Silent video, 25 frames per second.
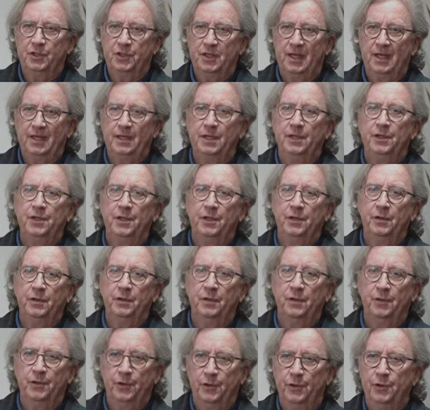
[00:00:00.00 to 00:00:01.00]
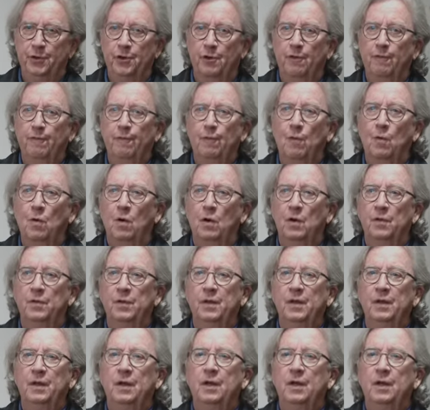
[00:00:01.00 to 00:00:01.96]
second year, third or fourth,